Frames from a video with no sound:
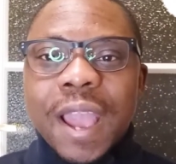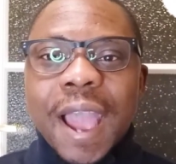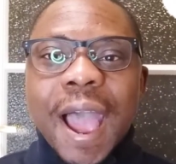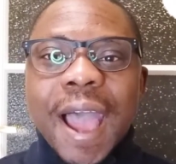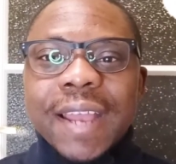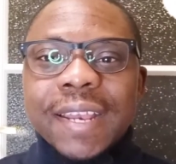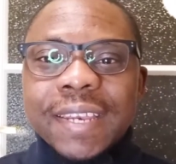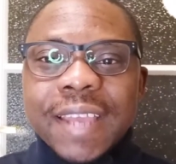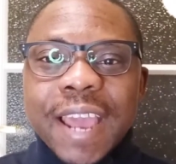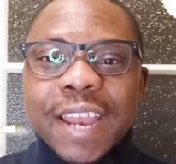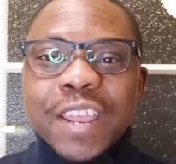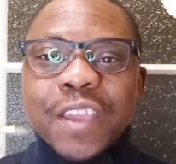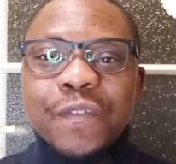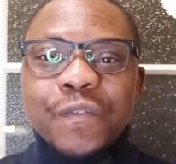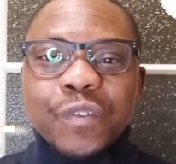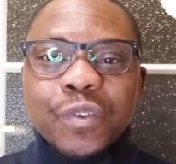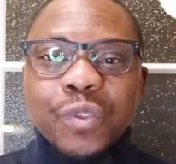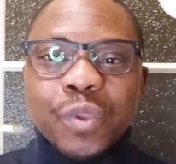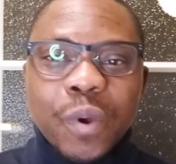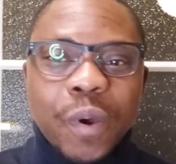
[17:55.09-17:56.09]
And then if
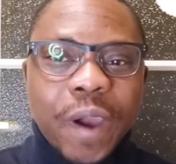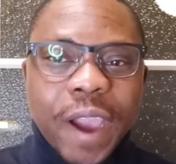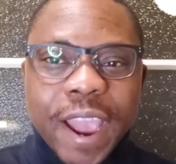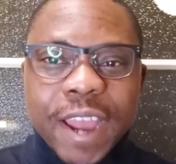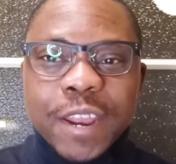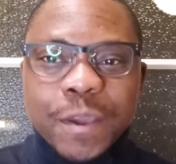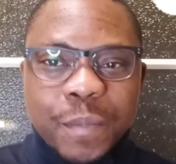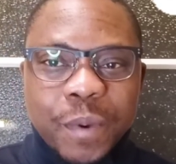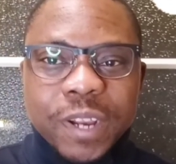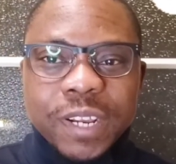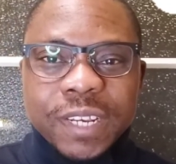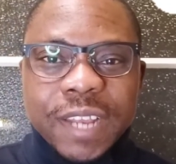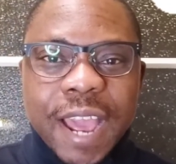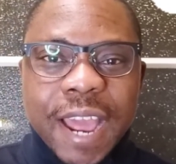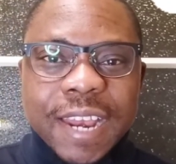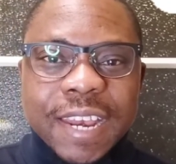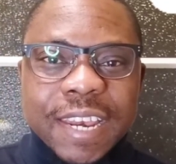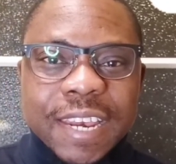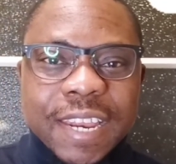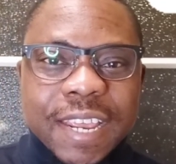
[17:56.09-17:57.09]
you know anybody
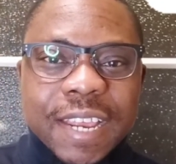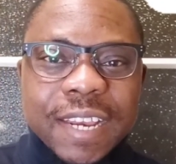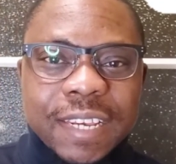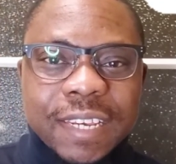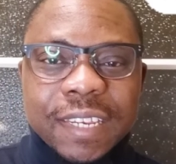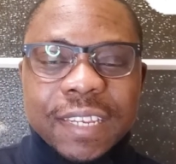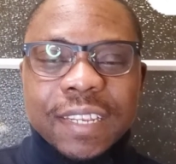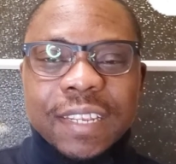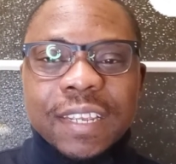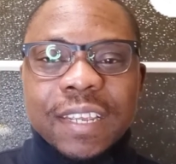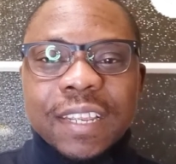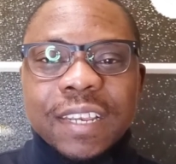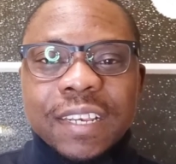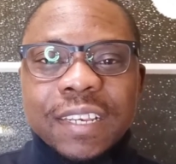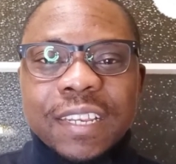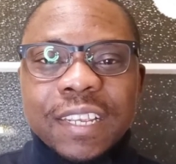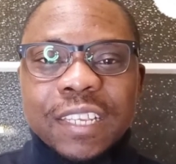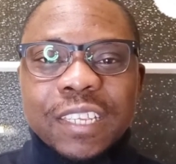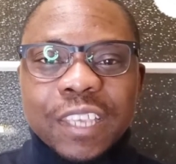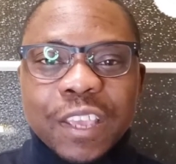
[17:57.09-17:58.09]
that need
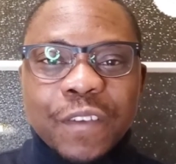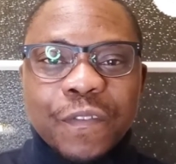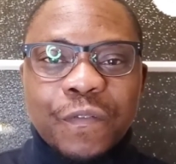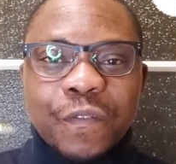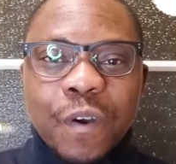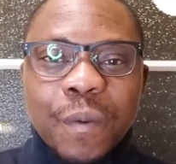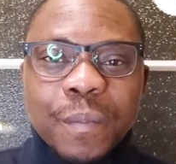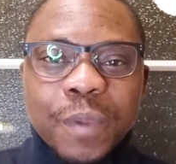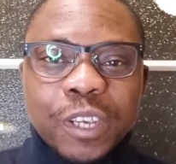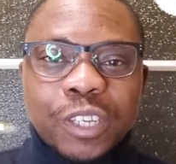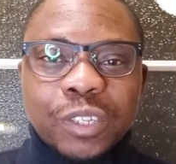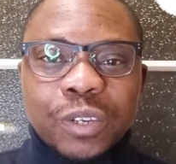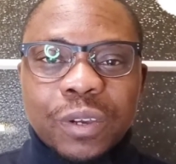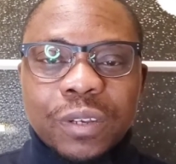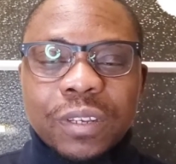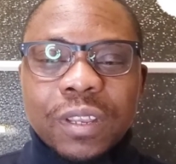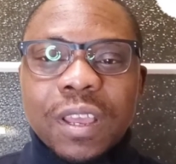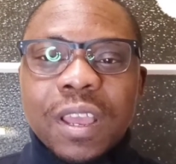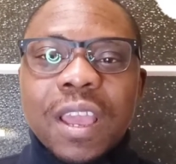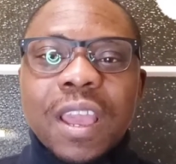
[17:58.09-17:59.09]
this
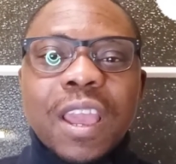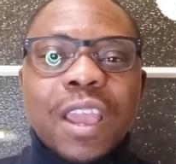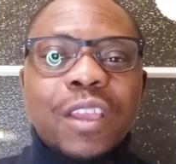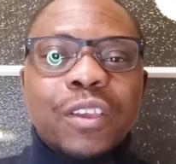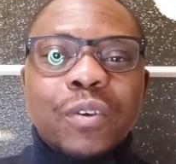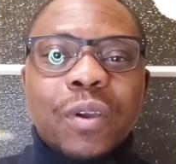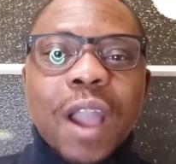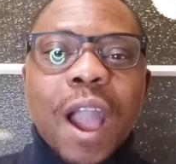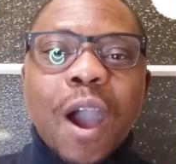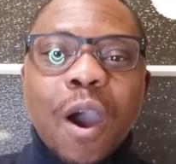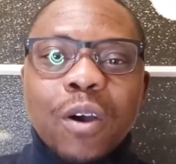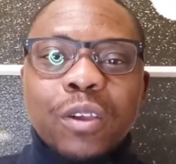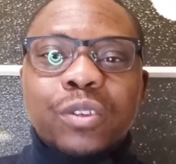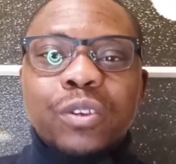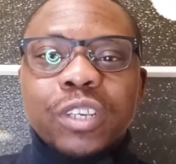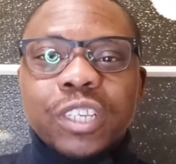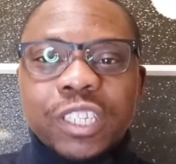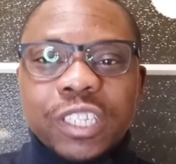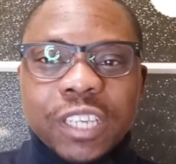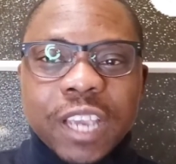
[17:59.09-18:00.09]
information, you can
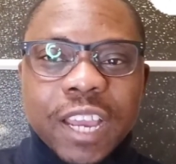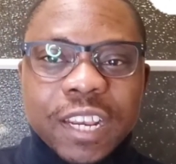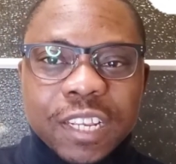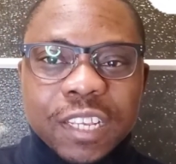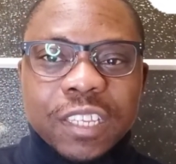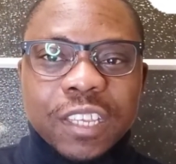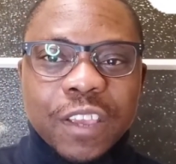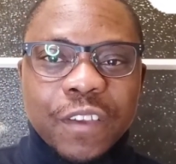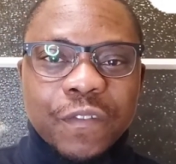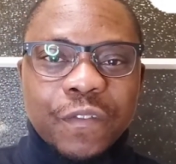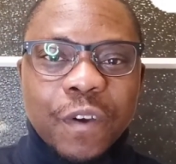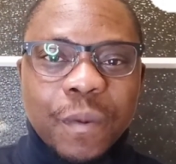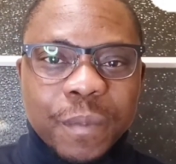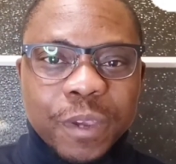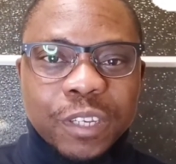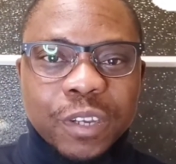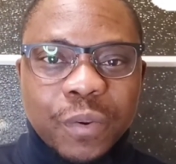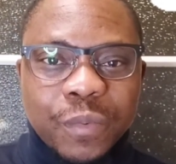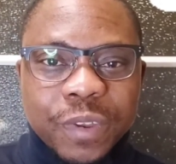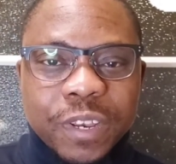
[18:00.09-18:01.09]
also share this
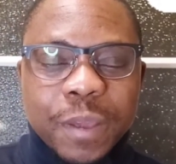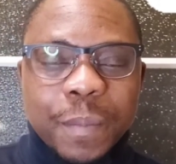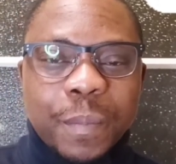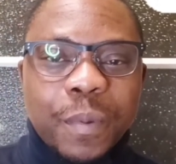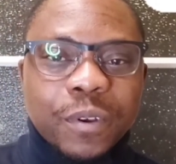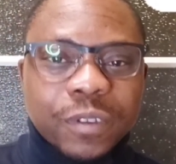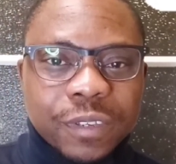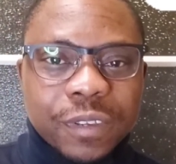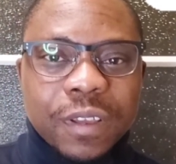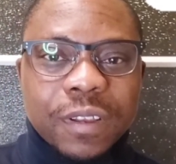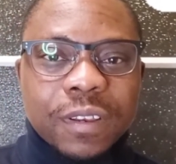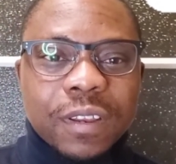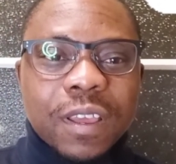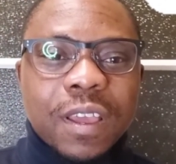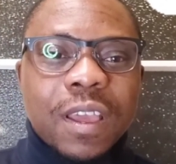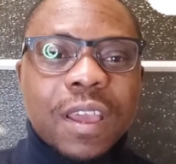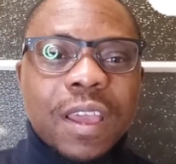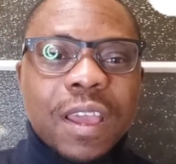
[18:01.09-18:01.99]
information with the person.